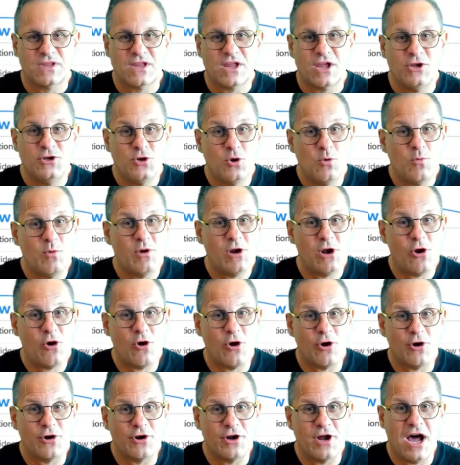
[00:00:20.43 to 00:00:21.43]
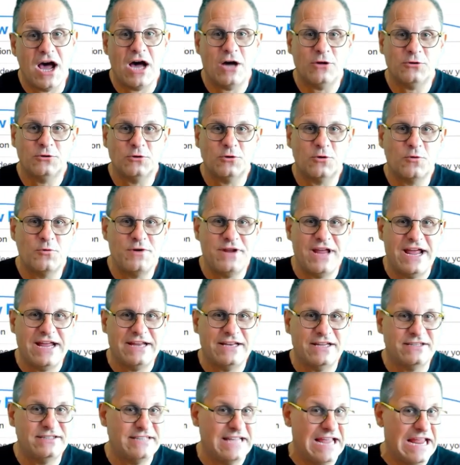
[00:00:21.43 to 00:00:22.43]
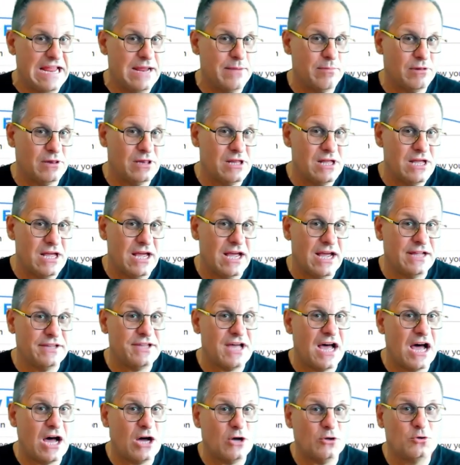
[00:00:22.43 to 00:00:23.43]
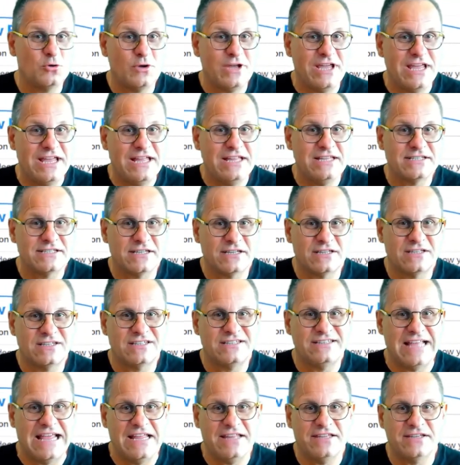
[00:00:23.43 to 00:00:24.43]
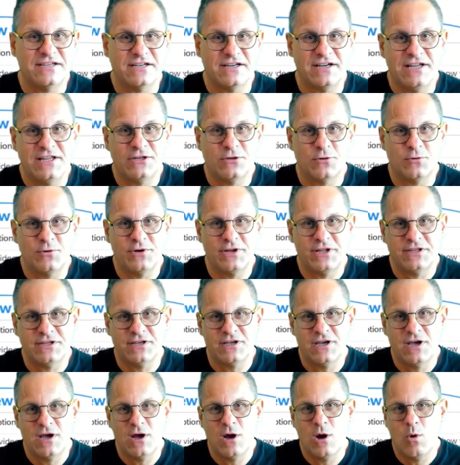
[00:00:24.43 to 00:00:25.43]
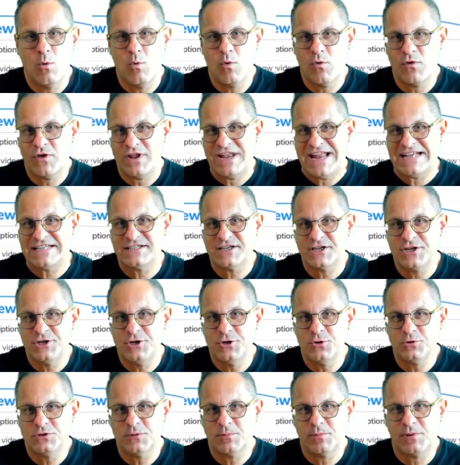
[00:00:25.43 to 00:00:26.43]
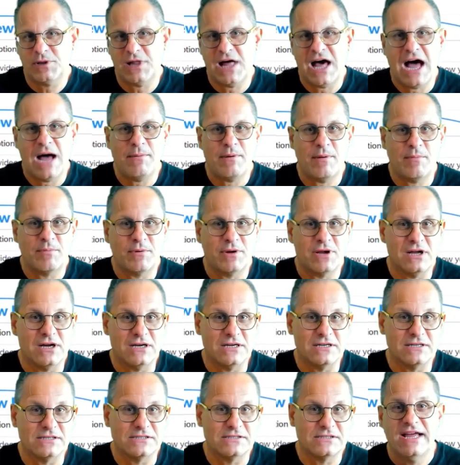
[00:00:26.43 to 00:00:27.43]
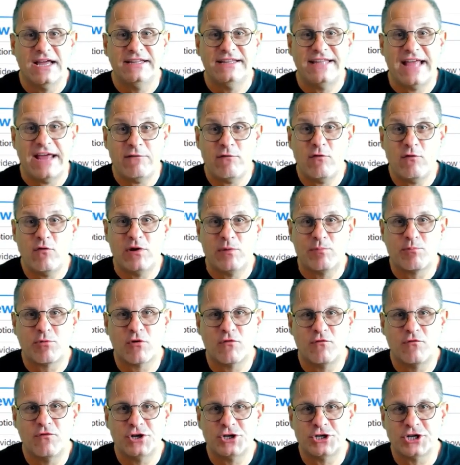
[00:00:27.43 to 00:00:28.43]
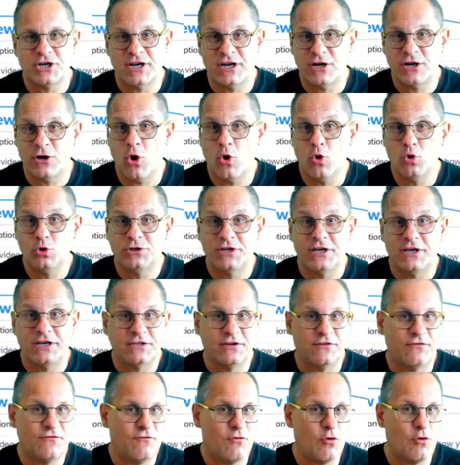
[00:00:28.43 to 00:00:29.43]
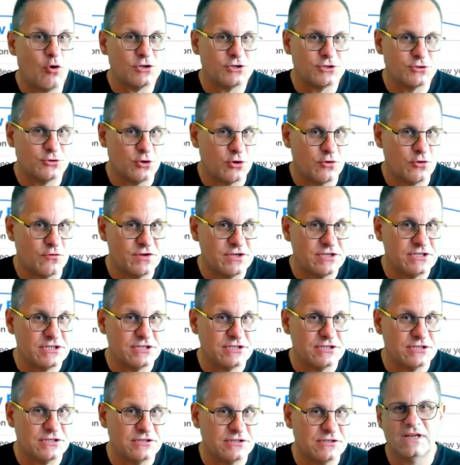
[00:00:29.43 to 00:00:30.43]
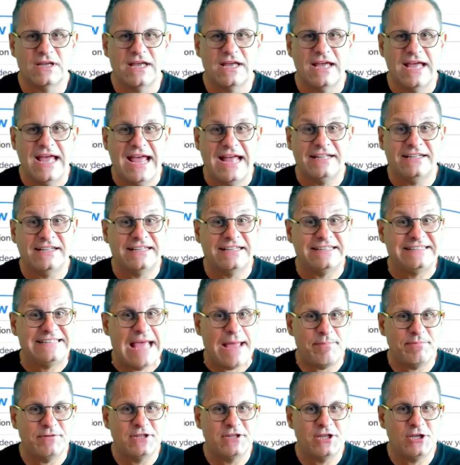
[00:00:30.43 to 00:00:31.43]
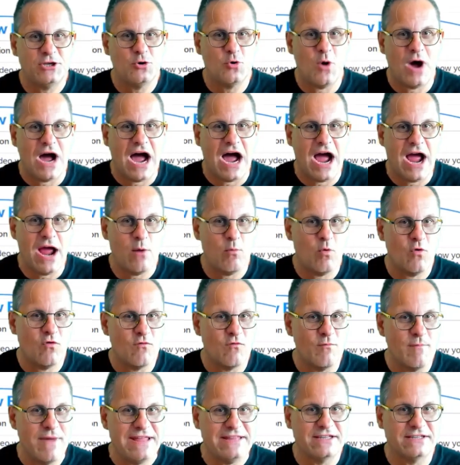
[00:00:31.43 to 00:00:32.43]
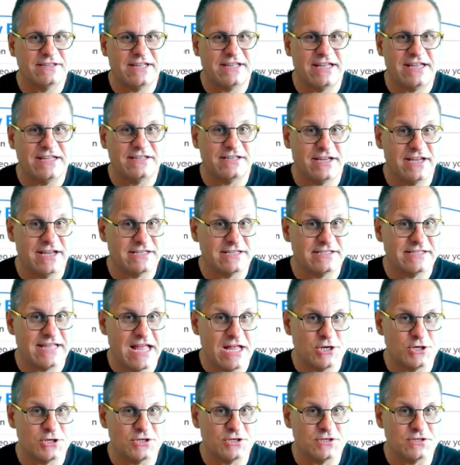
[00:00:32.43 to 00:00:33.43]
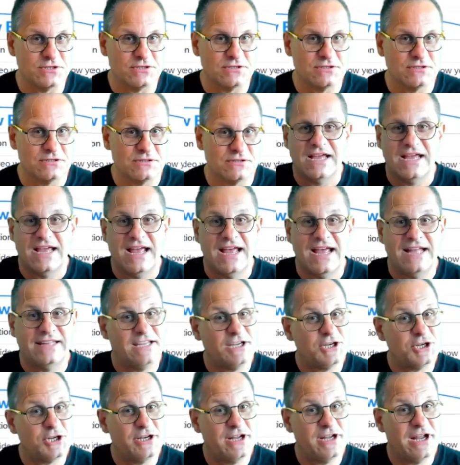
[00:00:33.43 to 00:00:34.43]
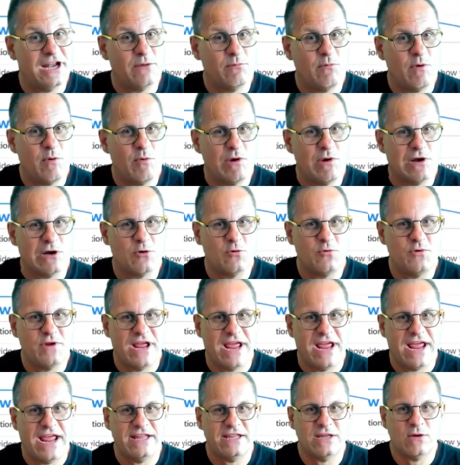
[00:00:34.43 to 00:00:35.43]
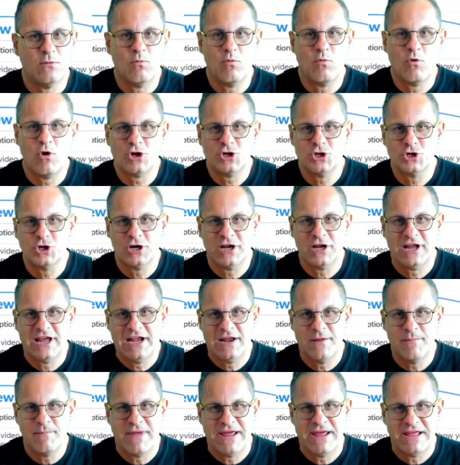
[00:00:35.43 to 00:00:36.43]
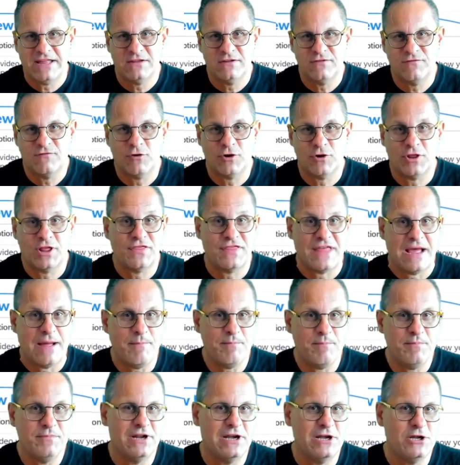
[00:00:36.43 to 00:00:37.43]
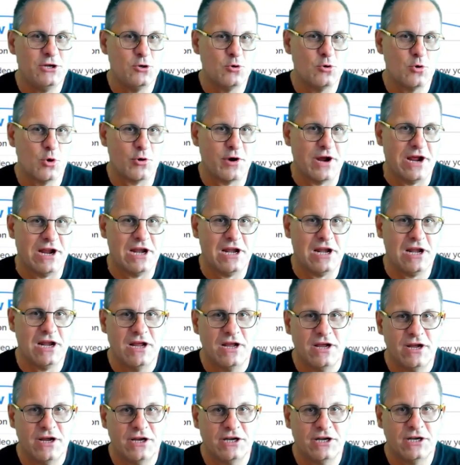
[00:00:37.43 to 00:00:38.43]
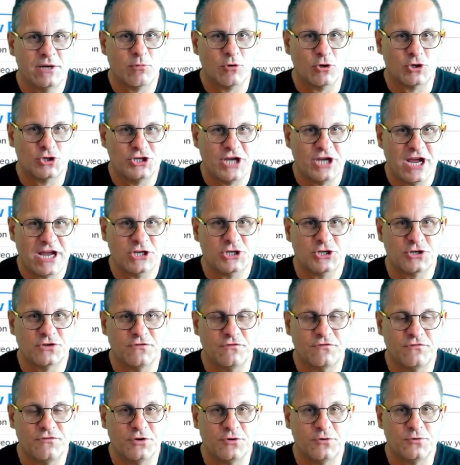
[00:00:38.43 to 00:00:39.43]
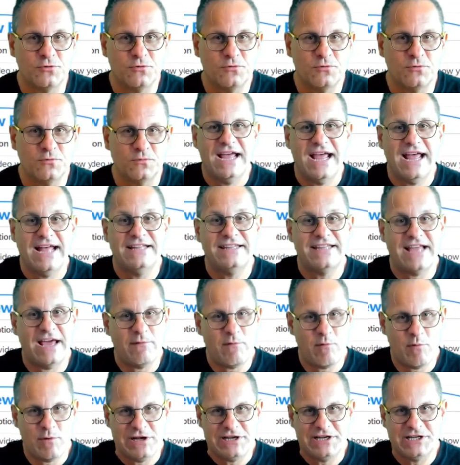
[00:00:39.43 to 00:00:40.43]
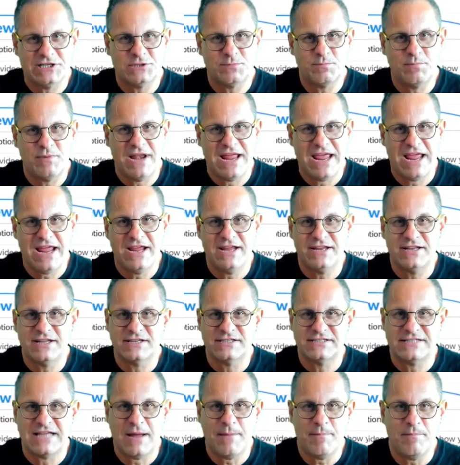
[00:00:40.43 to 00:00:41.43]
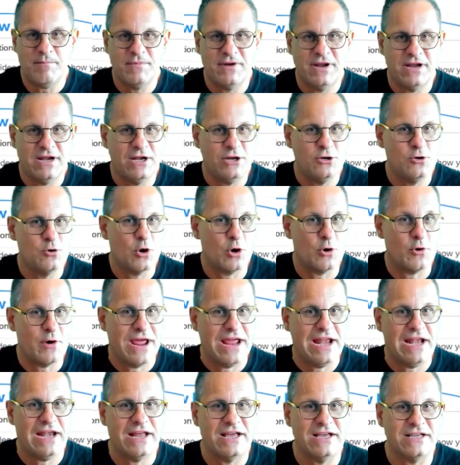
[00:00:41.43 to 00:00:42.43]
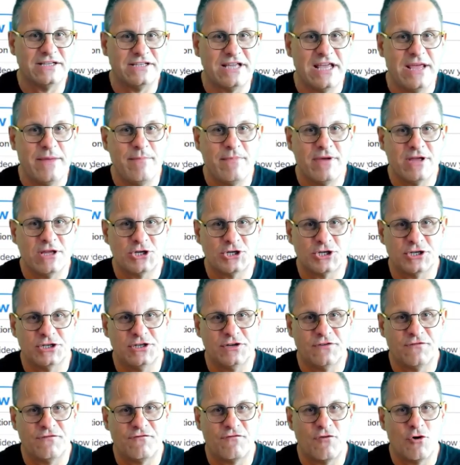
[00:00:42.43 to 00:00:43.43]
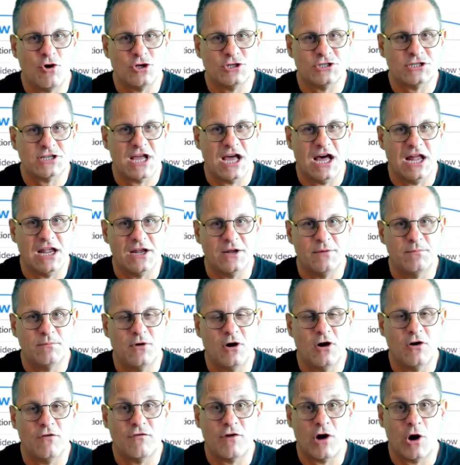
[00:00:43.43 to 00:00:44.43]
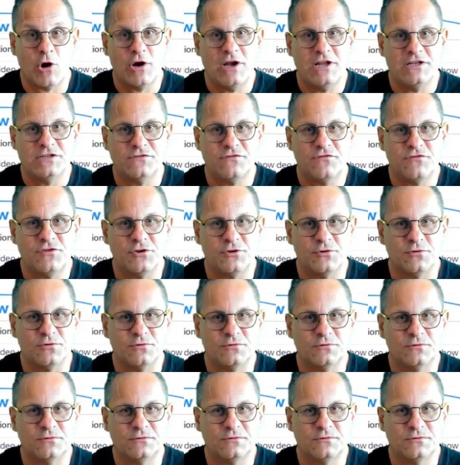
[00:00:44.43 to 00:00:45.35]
You will learn how to create a table and how to insert data into it with an executable ABAP class. Then we will provision an OData 4 service and adapt the UI with Metadata Extensions. Additionally, we will create a virtual element for the thumbnail URL in the projection view, and then we will display the thumbnail URL as image in the first column of our list view.